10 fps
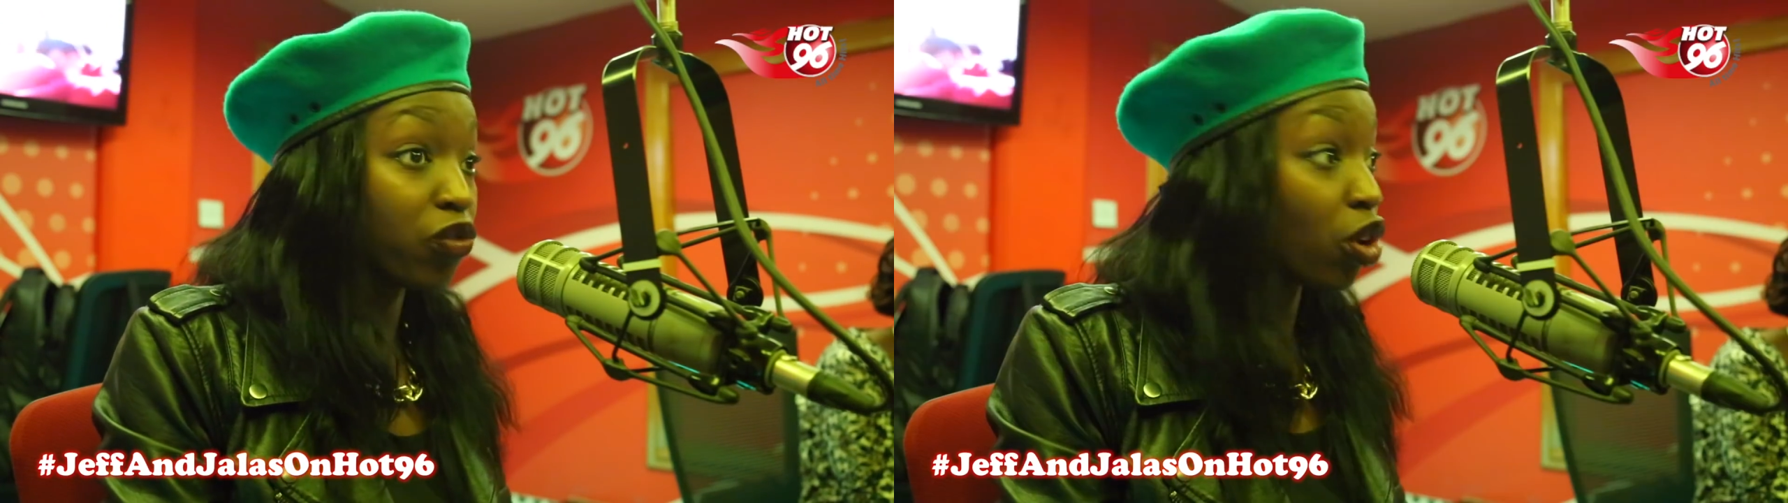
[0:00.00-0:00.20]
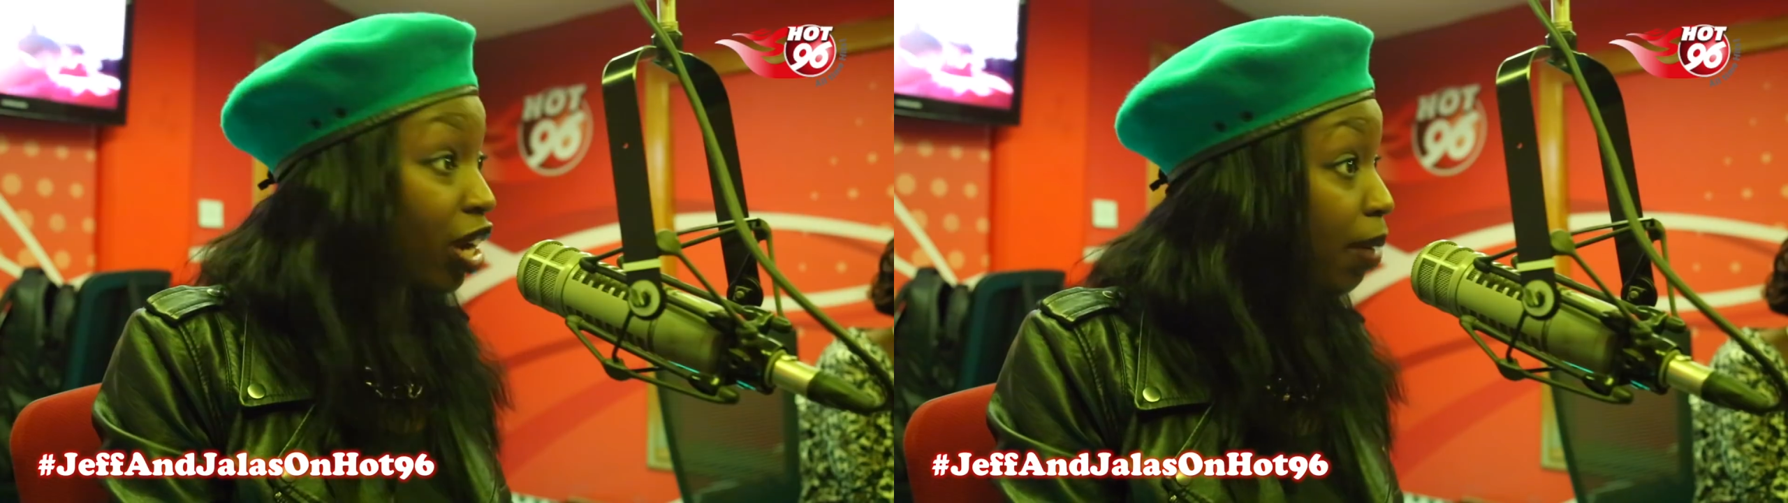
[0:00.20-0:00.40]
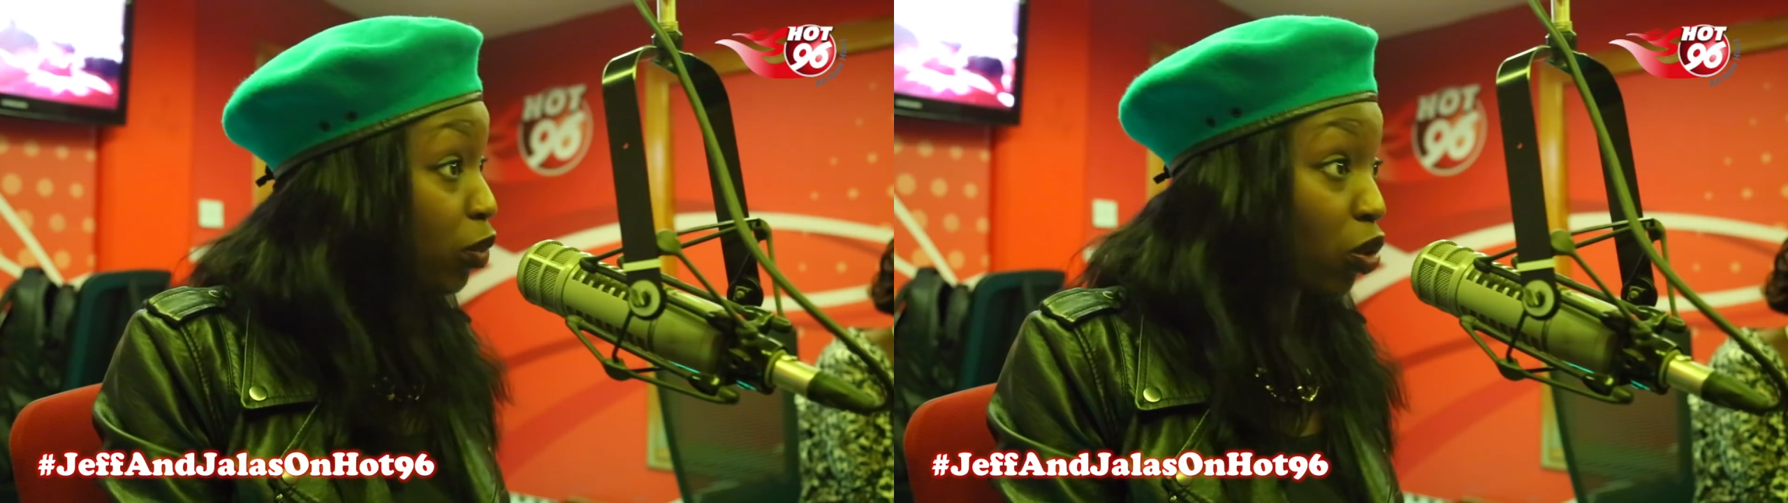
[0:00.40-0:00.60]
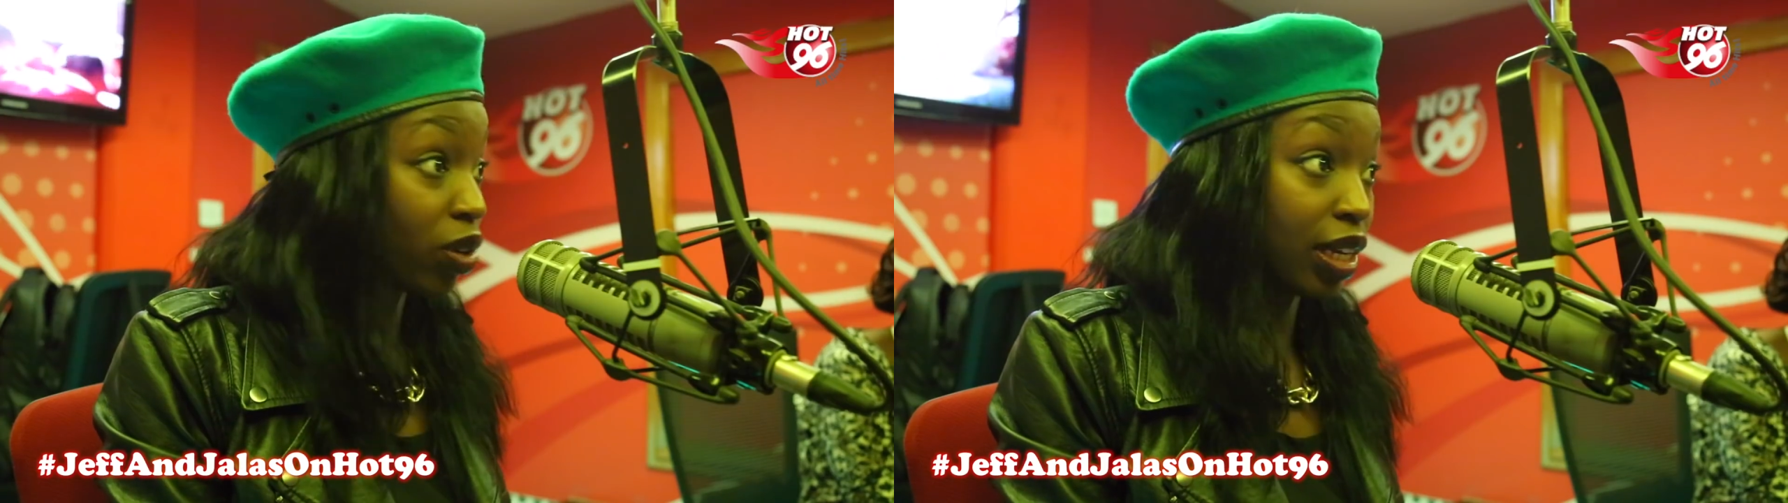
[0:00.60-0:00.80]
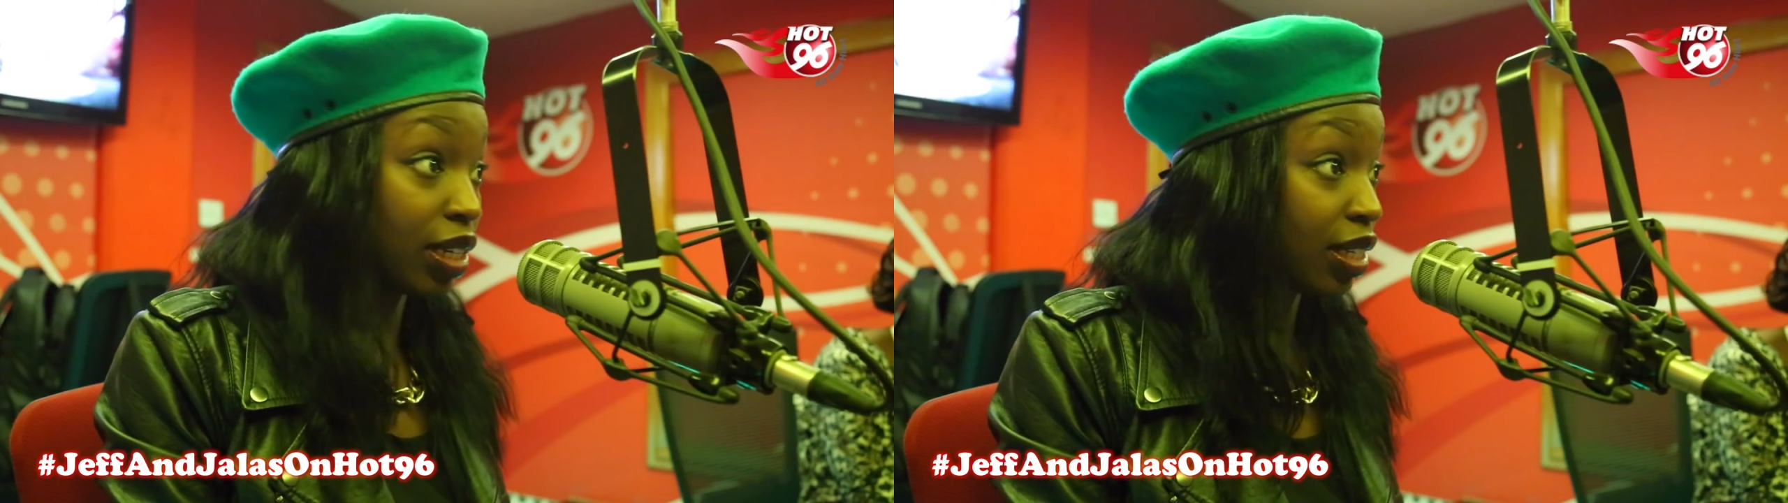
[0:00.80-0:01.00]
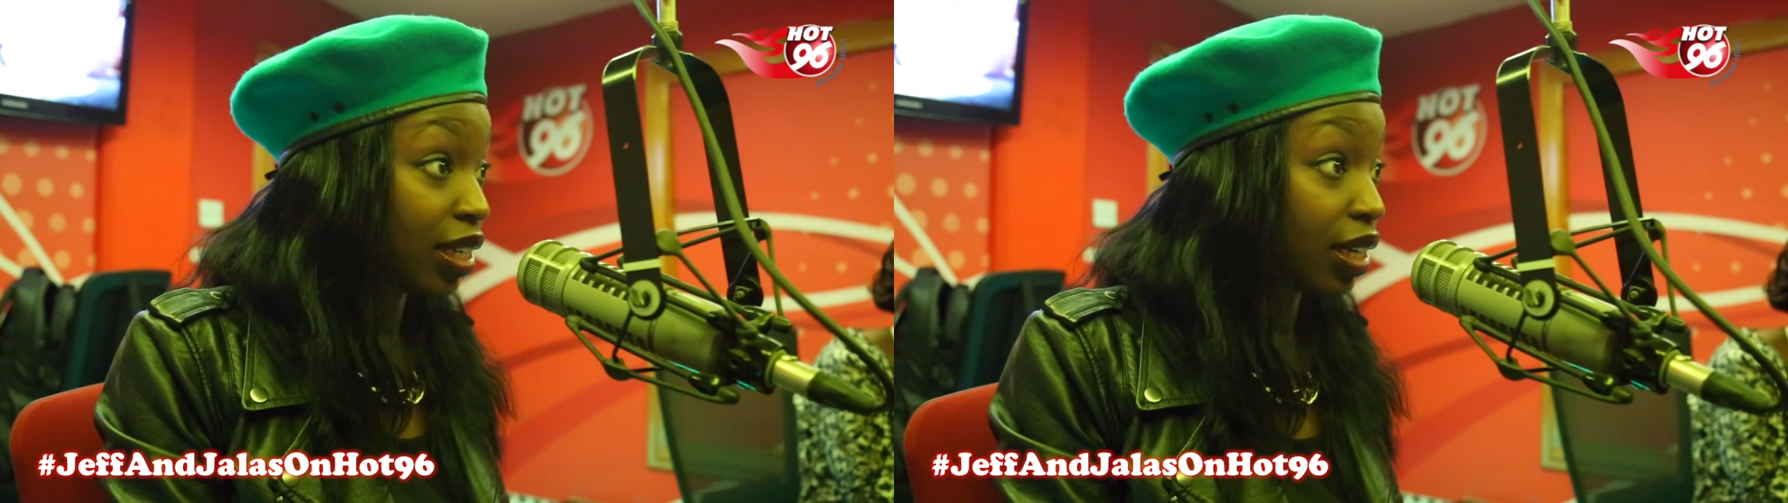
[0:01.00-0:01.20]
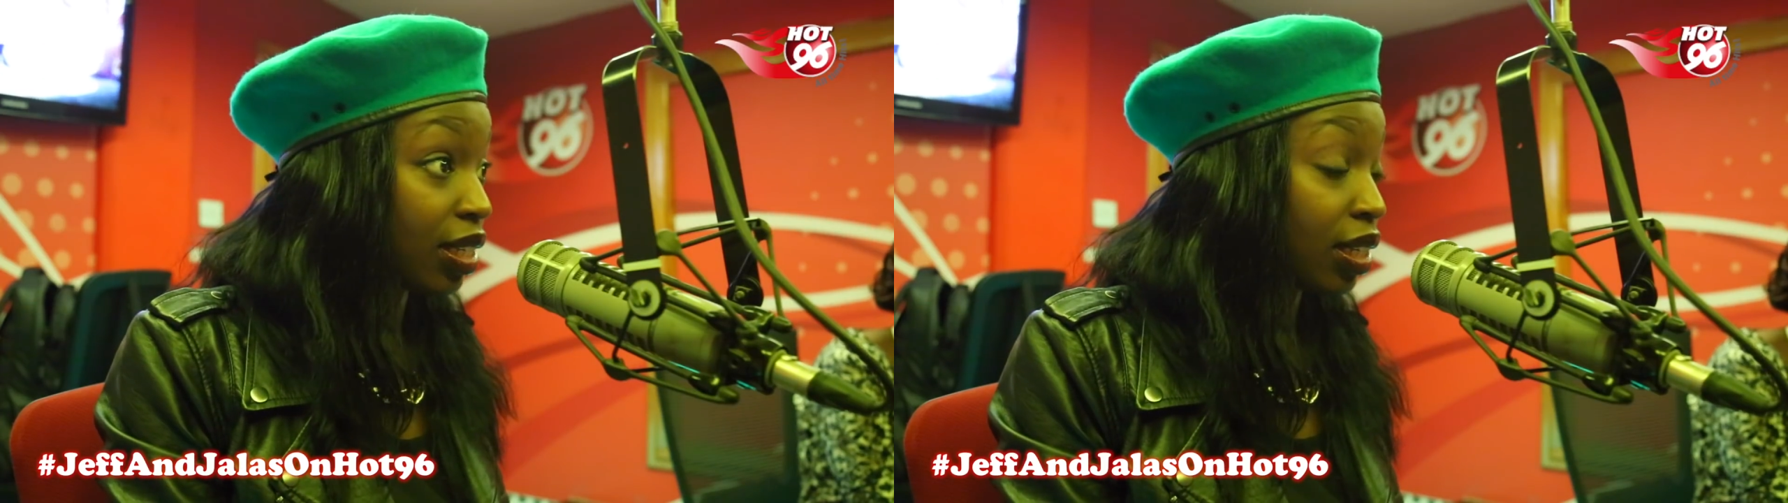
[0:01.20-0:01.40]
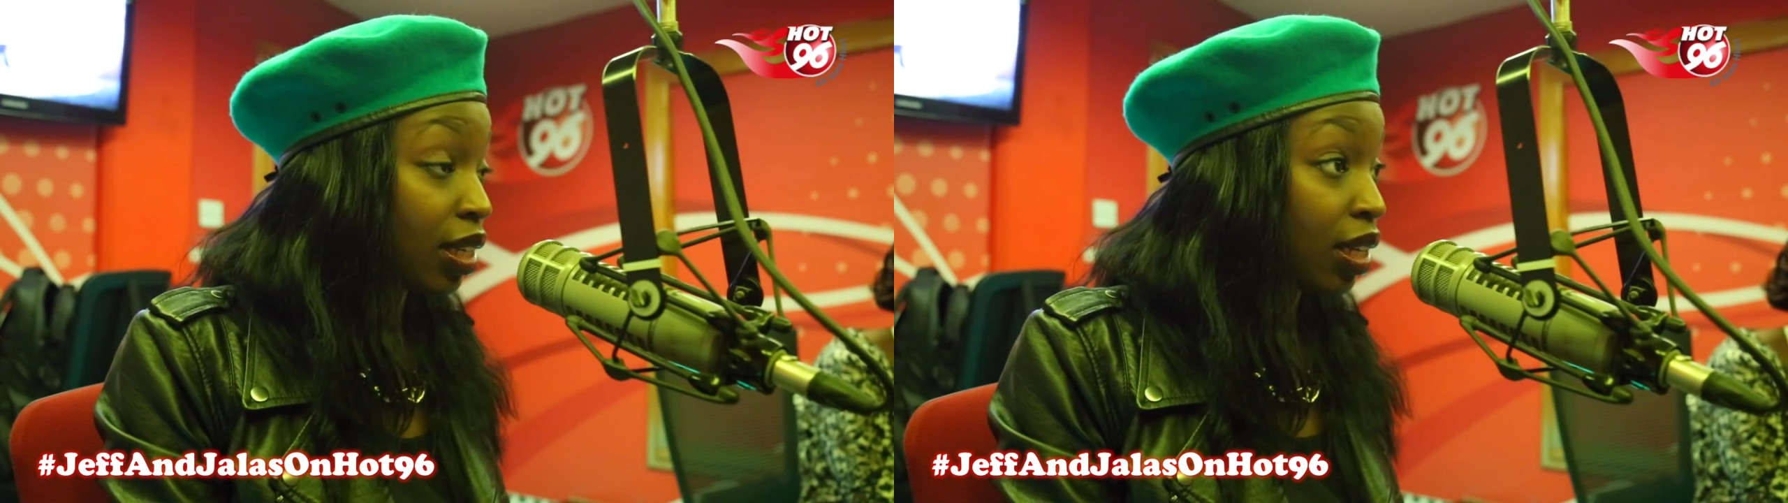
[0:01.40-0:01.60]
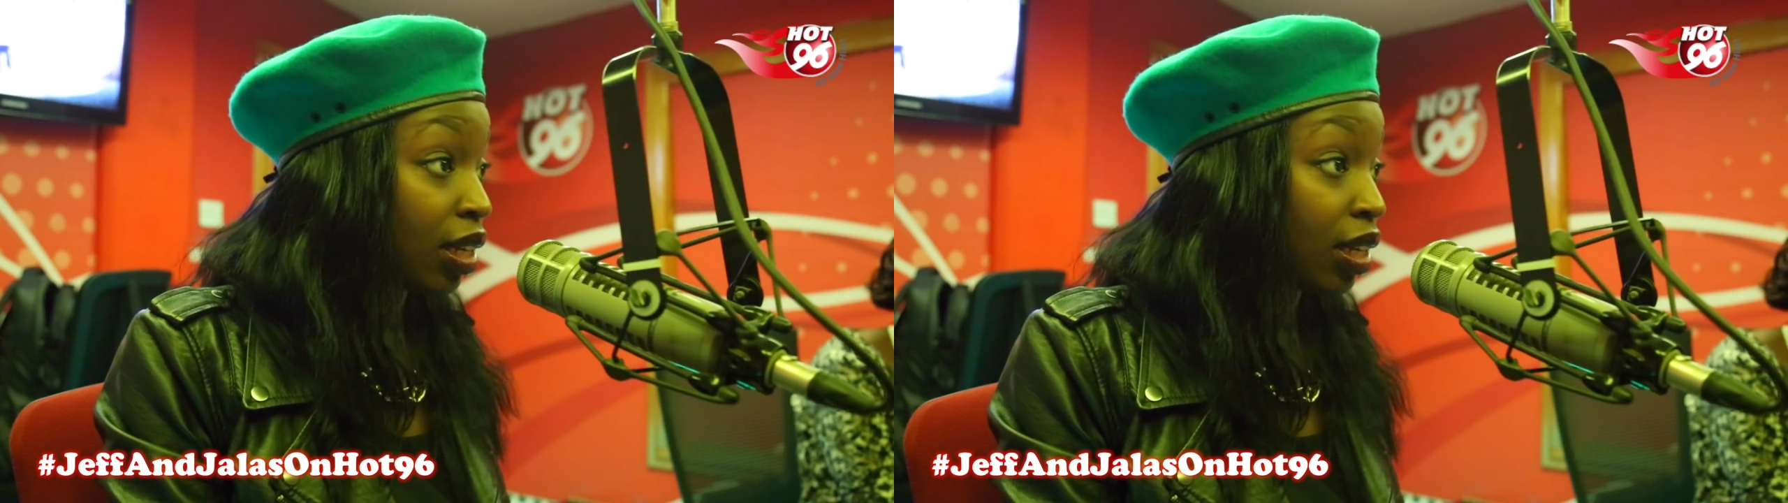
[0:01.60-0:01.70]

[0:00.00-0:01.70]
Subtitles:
You've not come to Hot 96.